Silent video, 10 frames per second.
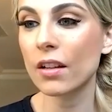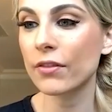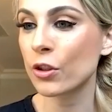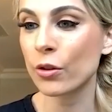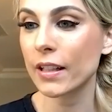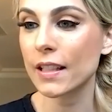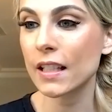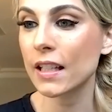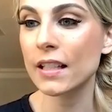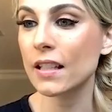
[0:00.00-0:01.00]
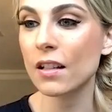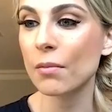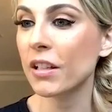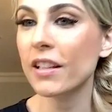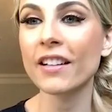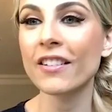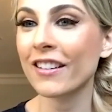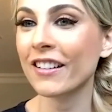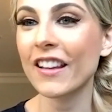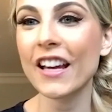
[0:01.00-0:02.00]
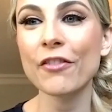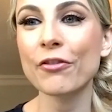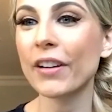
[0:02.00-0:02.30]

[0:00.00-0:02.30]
of a Teresa-ism in her life,